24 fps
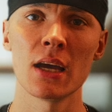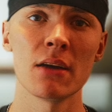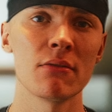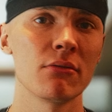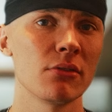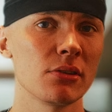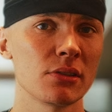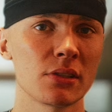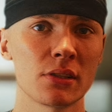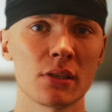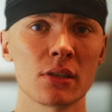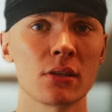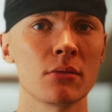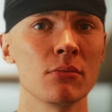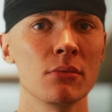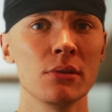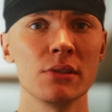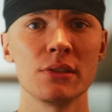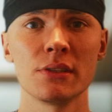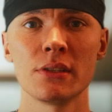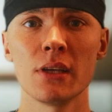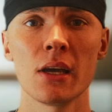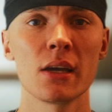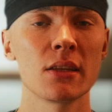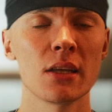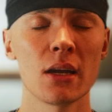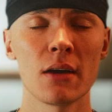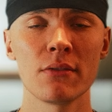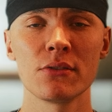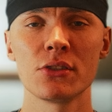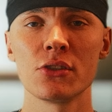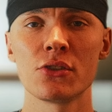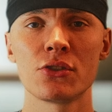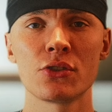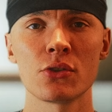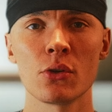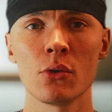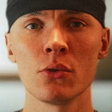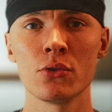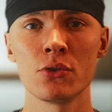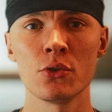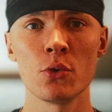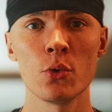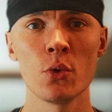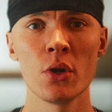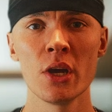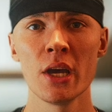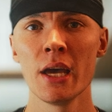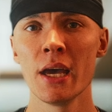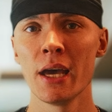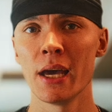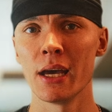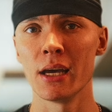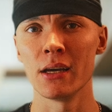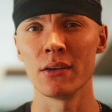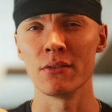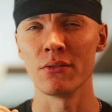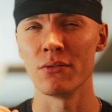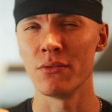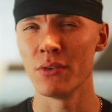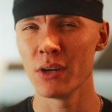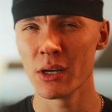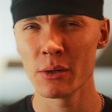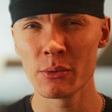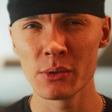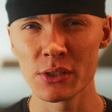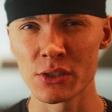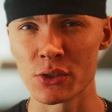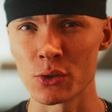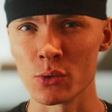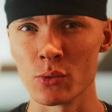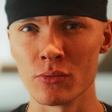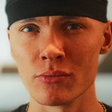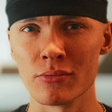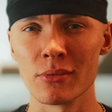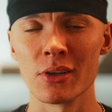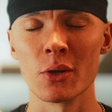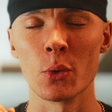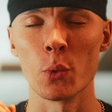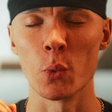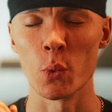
every single mistake that I've just told you, and very soon,